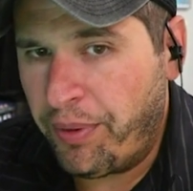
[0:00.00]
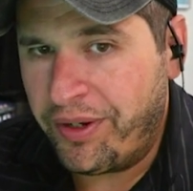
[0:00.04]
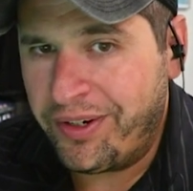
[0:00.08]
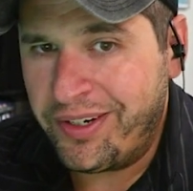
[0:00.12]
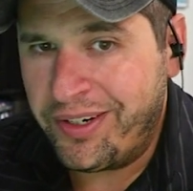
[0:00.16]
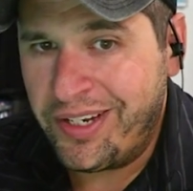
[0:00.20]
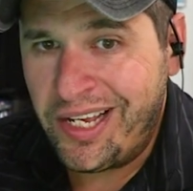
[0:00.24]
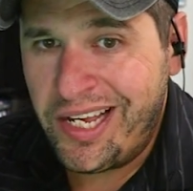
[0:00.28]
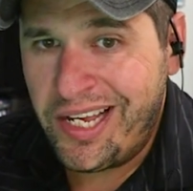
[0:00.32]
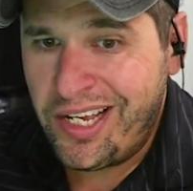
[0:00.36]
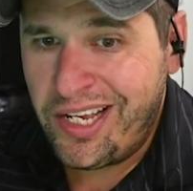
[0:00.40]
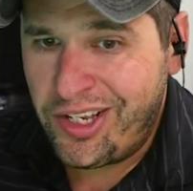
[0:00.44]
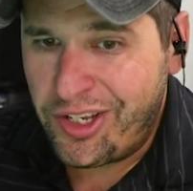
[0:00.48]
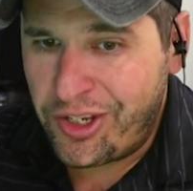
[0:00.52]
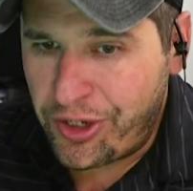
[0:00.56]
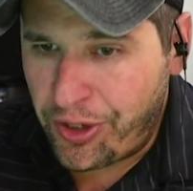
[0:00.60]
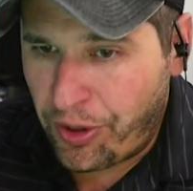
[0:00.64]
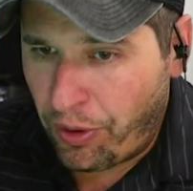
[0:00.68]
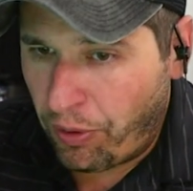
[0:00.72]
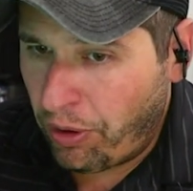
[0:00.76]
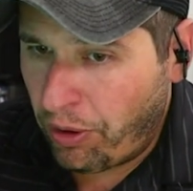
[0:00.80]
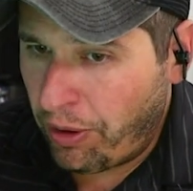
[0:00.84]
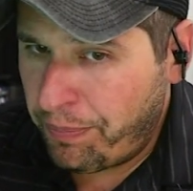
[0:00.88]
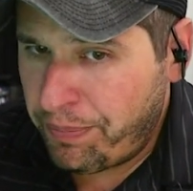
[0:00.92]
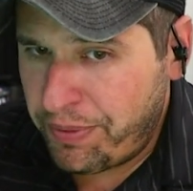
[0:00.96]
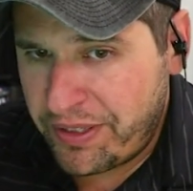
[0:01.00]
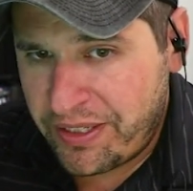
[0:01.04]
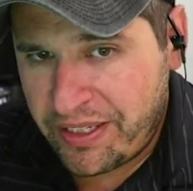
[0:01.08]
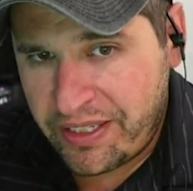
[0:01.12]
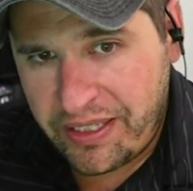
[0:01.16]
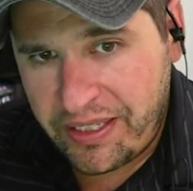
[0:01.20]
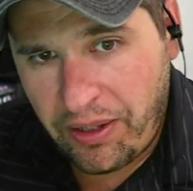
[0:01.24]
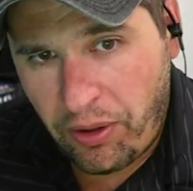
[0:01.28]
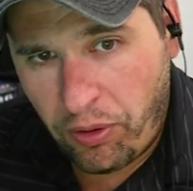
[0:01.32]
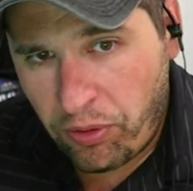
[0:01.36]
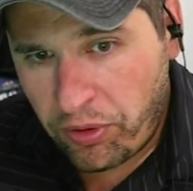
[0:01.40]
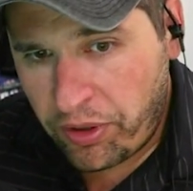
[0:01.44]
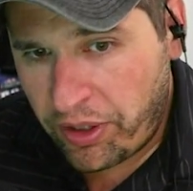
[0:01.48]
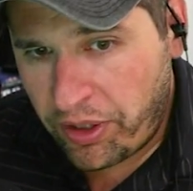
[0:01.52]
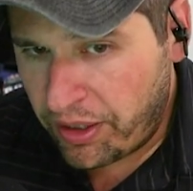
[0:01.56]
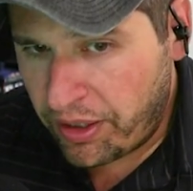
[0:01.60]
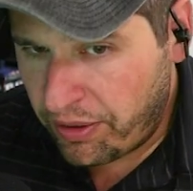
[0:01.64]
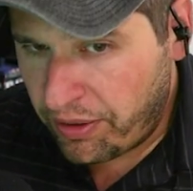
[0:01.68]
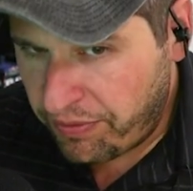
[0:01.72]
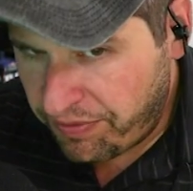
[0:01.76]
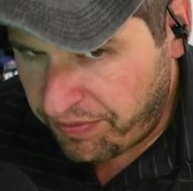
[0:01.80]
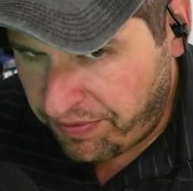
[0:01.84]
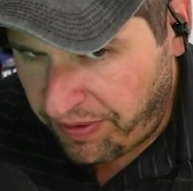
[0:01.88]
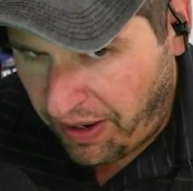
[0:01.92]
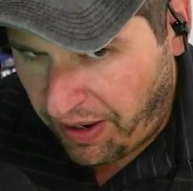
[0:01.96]
But Europe is still
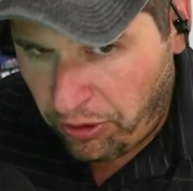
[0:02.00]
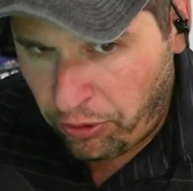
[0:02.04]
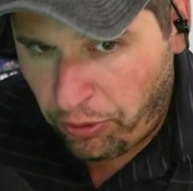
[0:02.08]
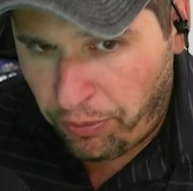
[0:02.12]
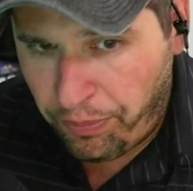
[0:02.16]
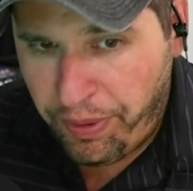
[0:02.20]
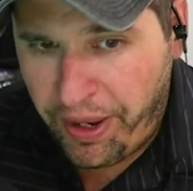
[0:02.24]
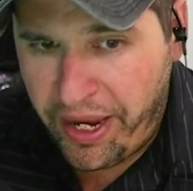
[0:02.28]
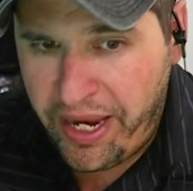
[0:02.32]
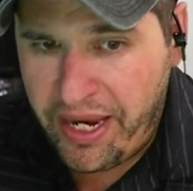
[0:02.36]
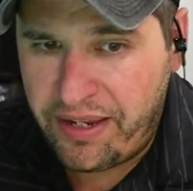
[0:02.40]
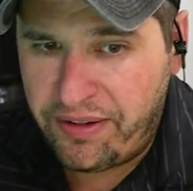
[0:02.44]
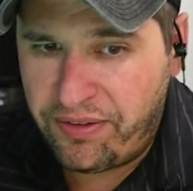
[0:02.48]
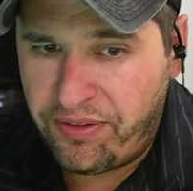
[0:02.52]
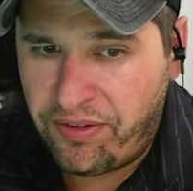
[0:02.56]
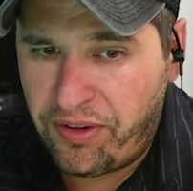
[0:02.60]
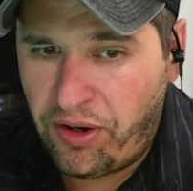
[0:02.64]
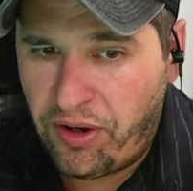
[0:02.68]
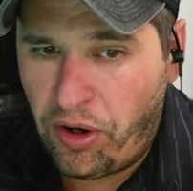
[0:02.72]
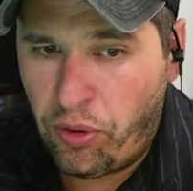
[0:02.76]
going to follow pace.